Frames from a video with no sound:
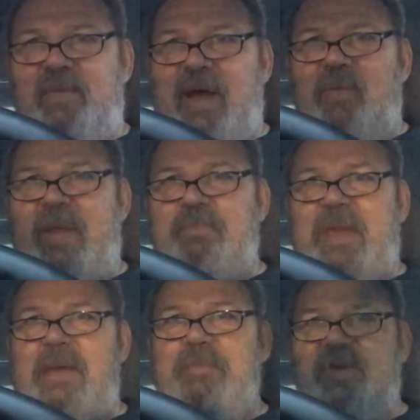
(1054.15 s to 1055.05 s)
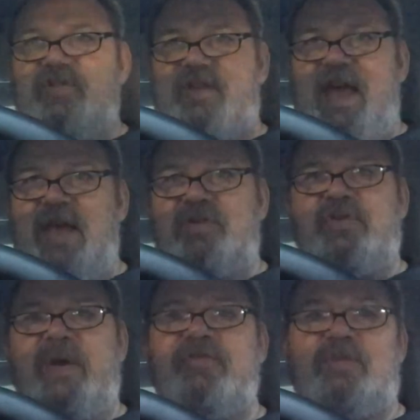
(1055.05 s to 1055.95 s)
Well, when people say,
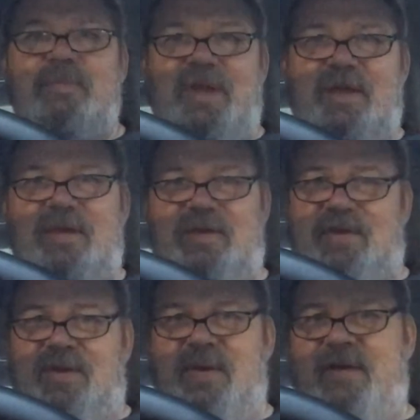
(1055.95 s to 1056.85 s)
trust me, you